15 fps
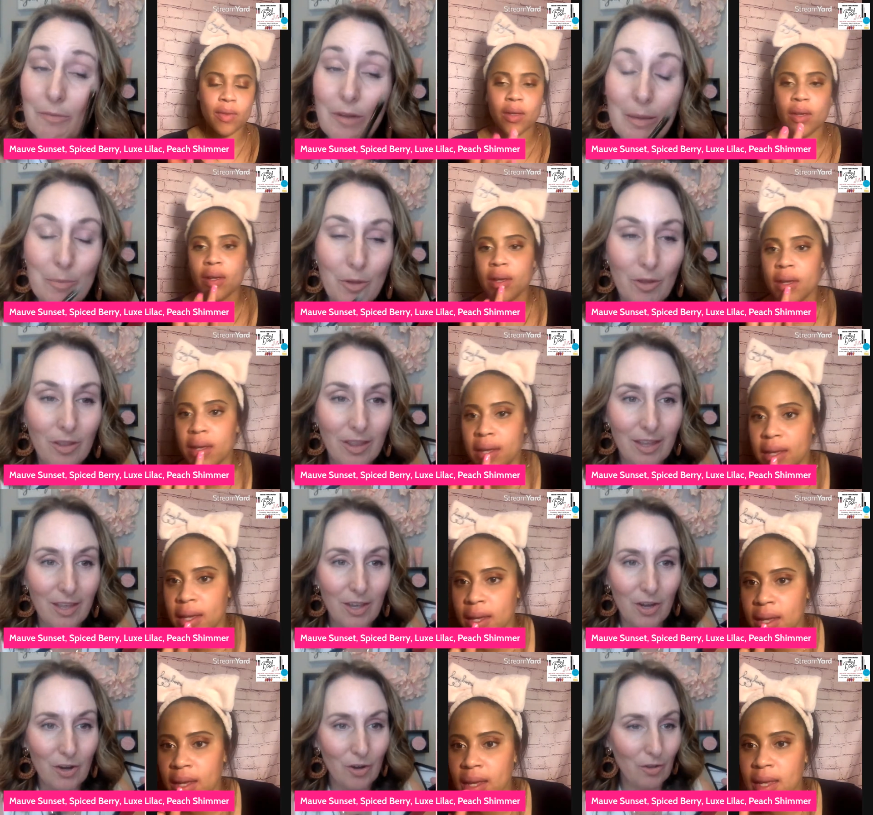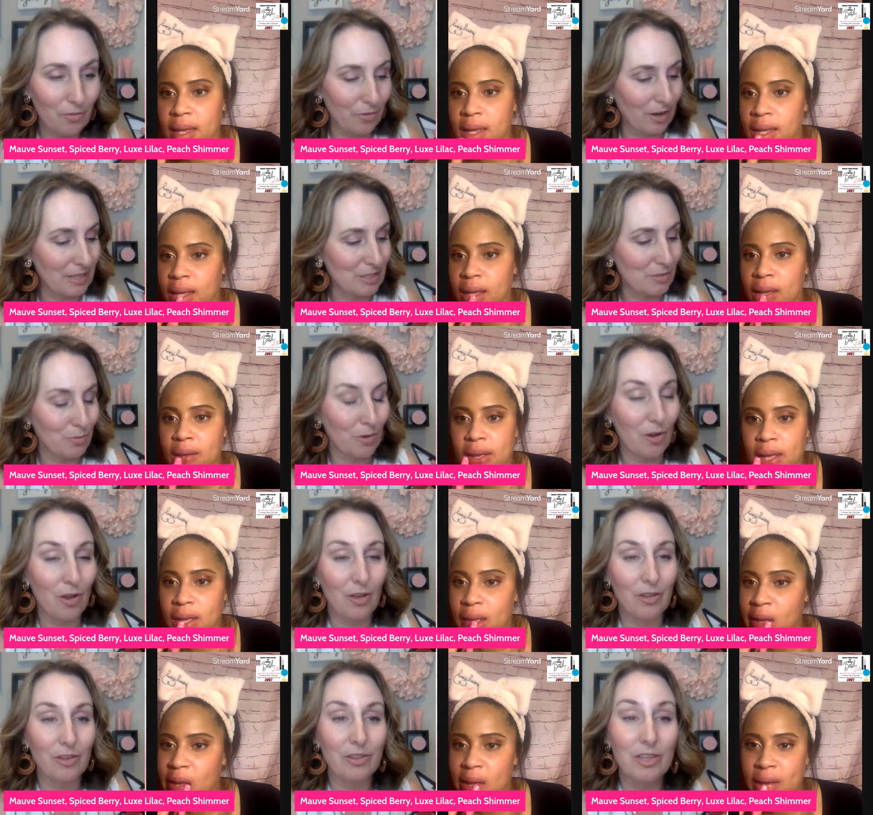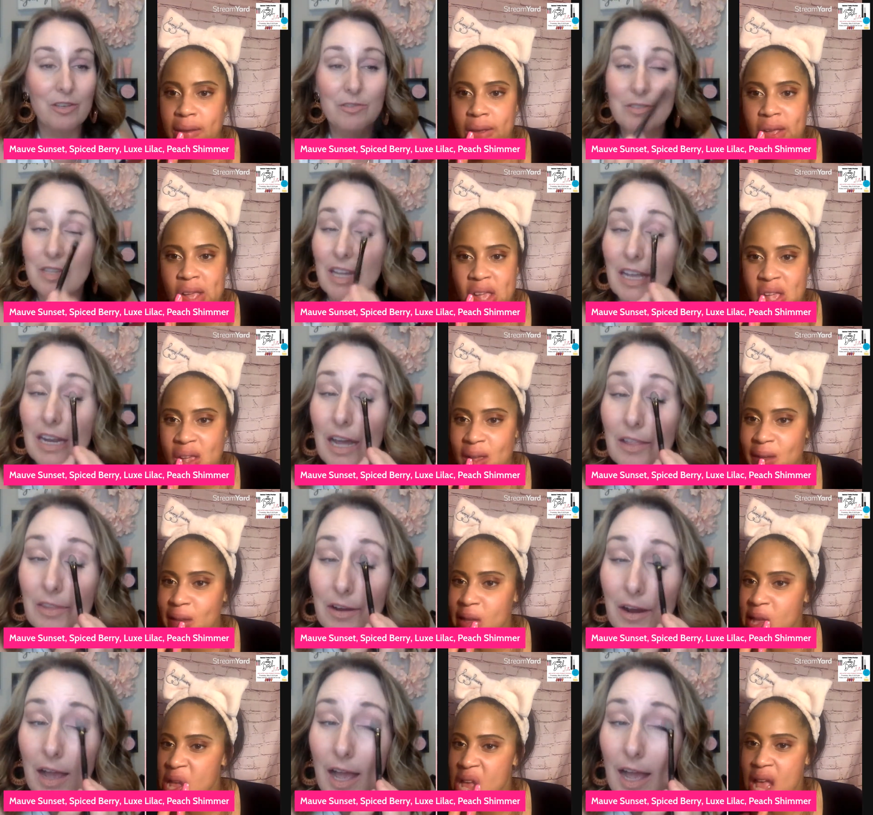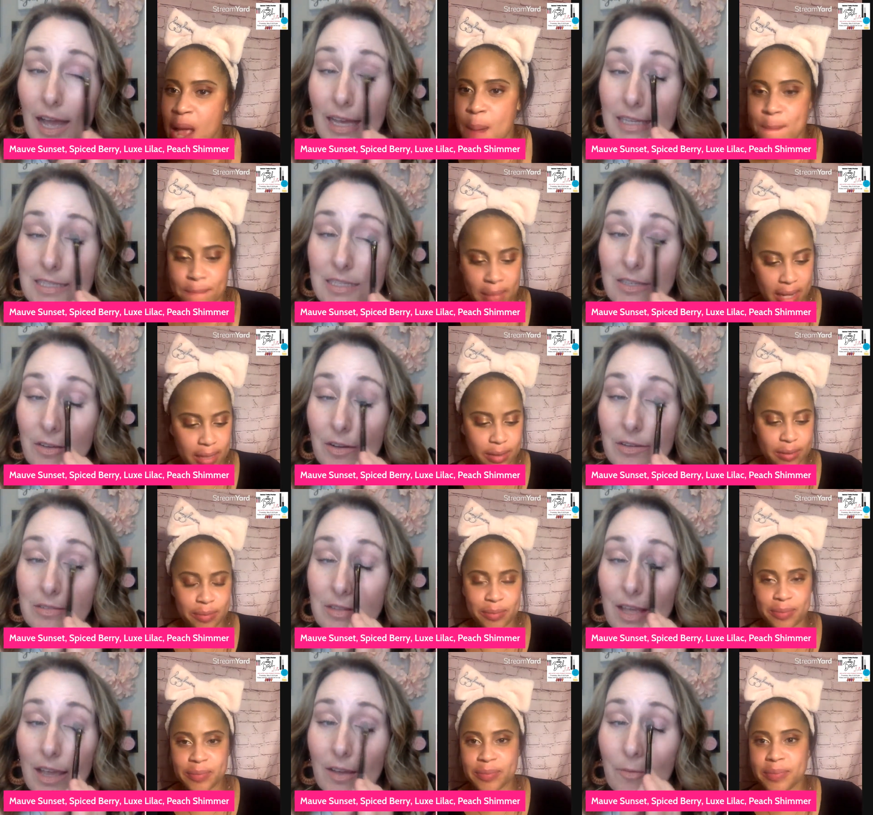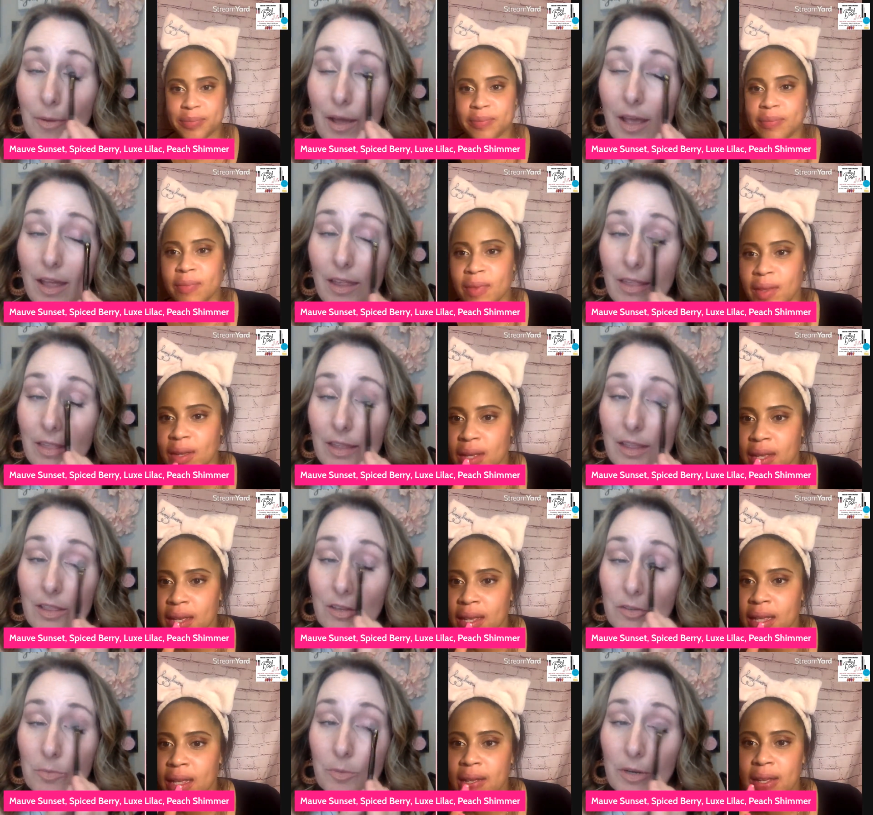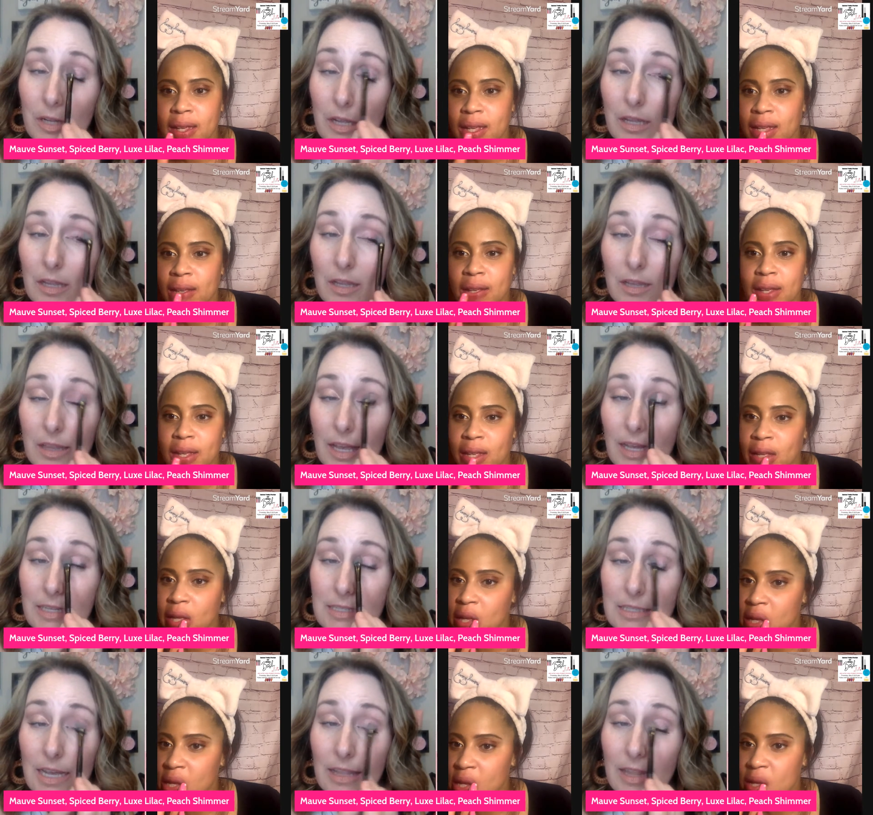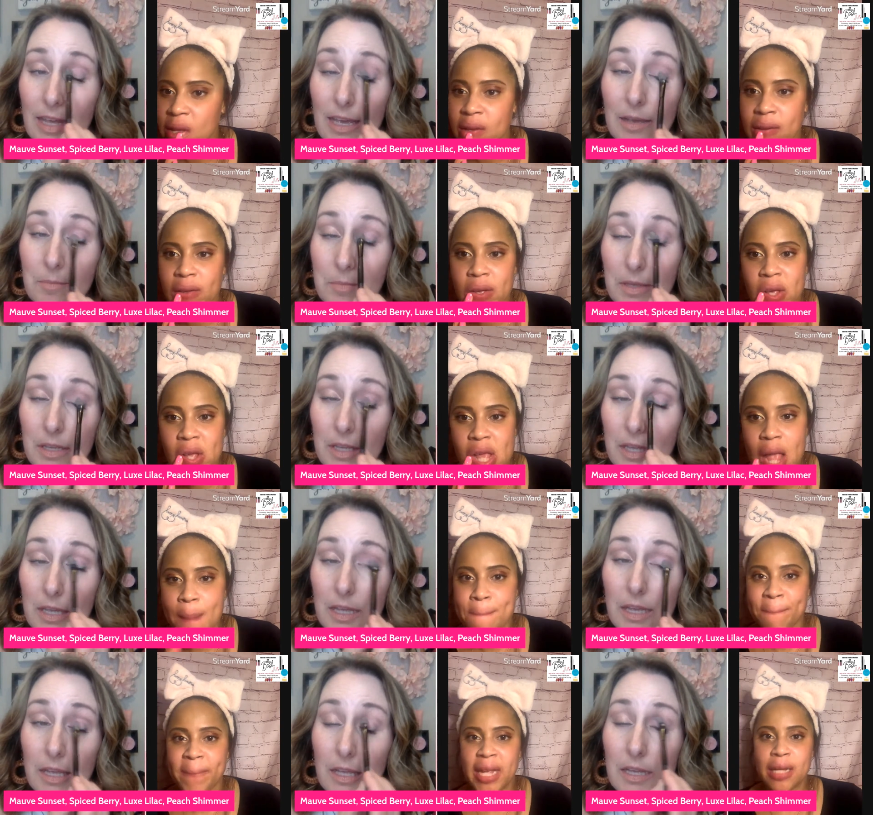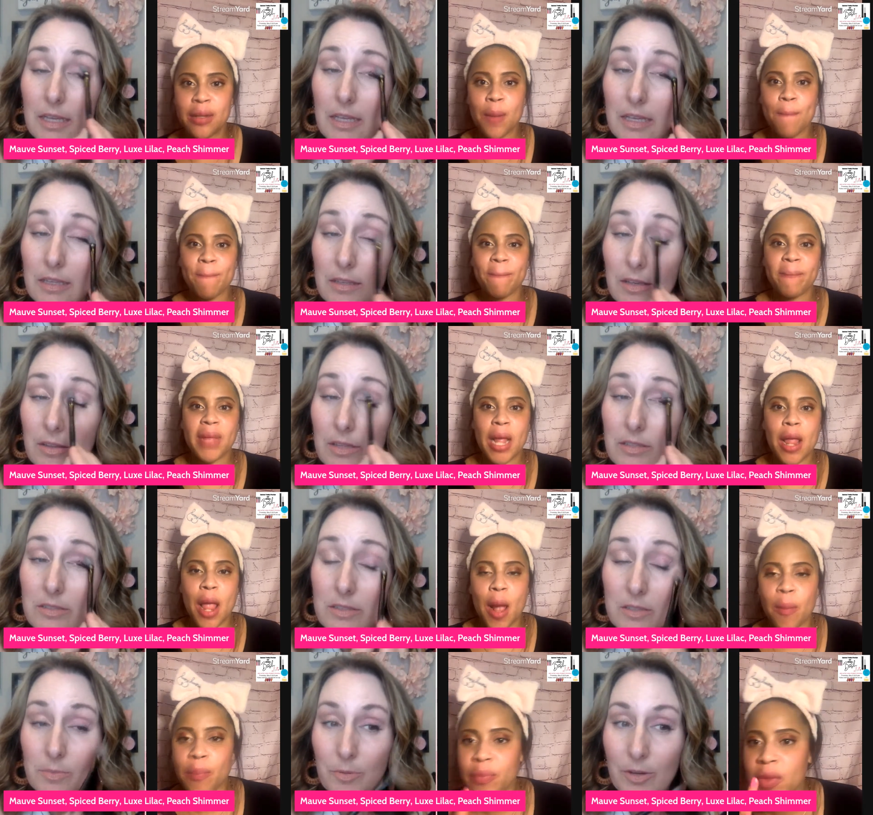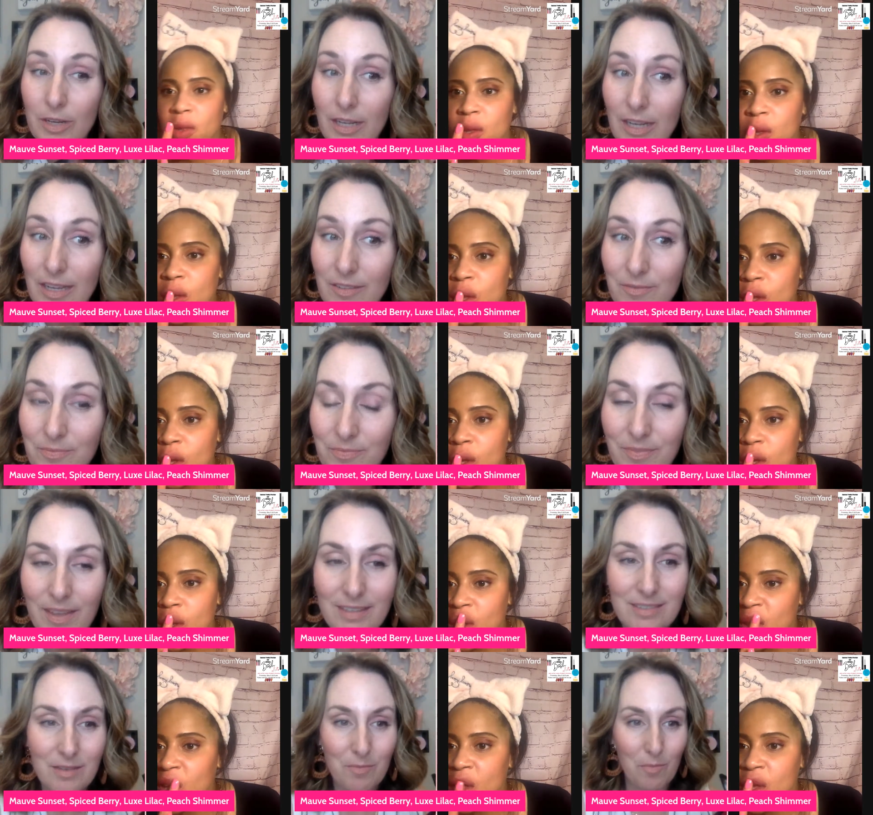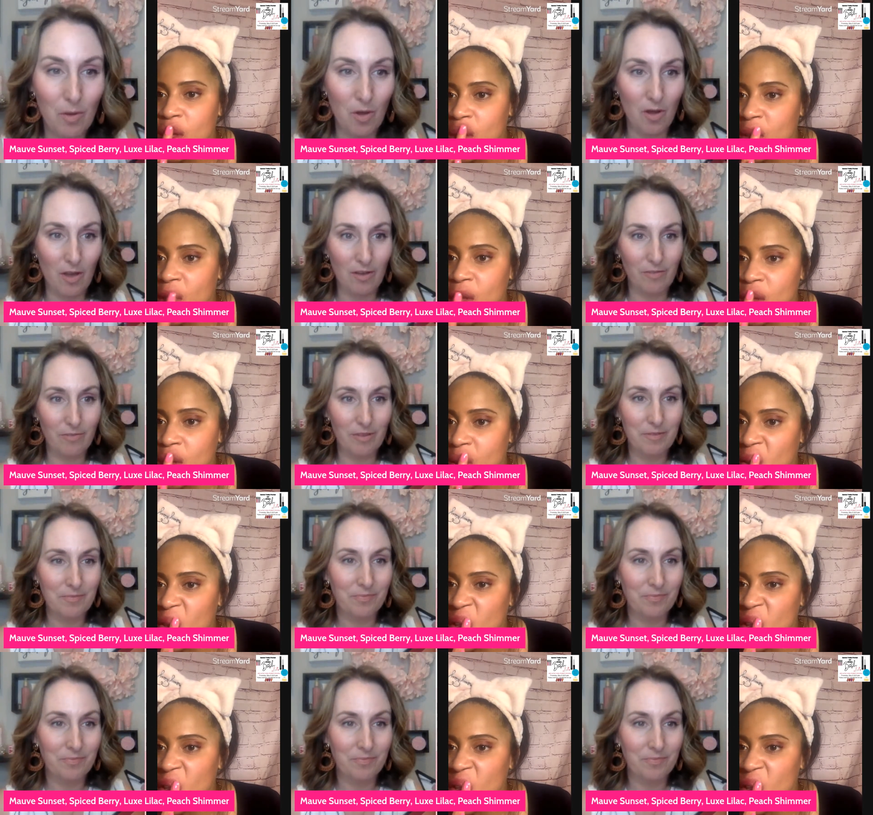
Speaker 1: rebel girlfriends were all using it on their eyes. So I was like, wow, looks pretty nice on them. So this yeah. is pretty. That's a mauve